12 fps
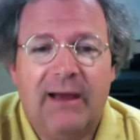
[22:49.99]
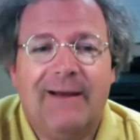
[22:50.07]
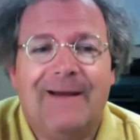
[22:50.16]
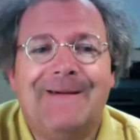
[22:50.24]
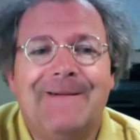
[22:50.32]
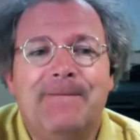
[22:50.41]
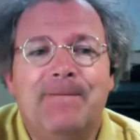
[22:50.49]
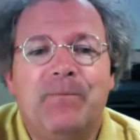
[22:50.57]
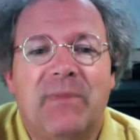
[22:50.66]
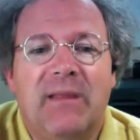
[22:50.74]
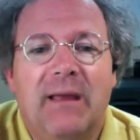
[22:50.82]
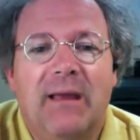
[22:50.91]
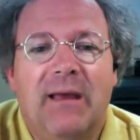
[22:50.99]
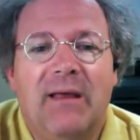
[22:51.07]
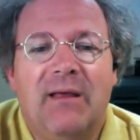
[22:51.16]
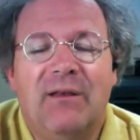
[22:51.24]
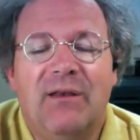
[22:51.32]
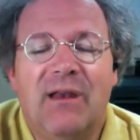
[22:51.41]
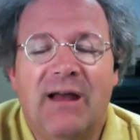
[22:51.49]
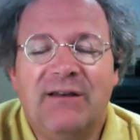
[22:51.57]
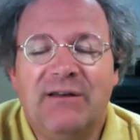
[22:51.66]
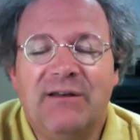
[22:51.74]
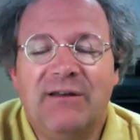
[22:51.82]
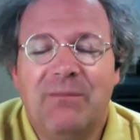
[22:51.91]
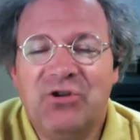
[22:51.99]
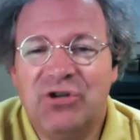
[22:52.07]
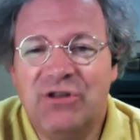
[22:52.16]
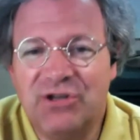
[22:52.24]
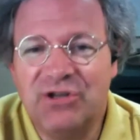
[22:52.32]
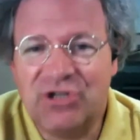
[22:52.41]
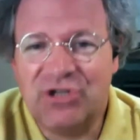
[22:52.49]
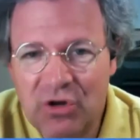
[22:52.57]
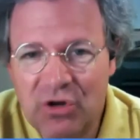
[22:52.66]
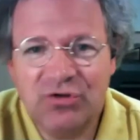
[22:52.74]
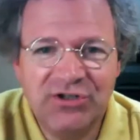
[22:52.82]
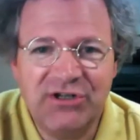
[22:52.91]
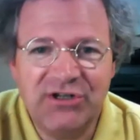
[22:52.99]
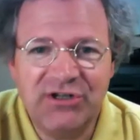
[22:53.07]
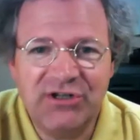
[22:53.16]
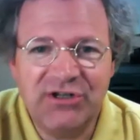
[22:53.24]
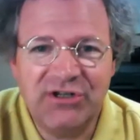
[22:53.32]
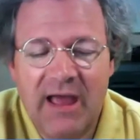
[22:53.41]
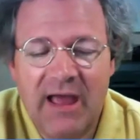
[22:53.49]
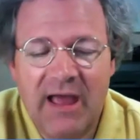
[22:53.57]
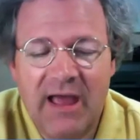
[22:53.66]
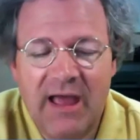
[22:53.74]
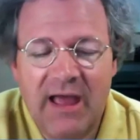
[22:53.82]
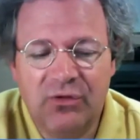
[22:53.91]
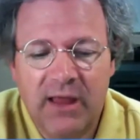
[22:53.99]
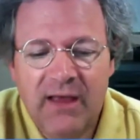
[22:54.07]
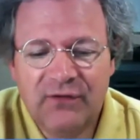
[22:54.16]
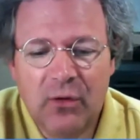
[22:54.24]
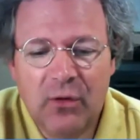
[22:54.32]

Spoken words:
Not to mention the social stigma attached to it. So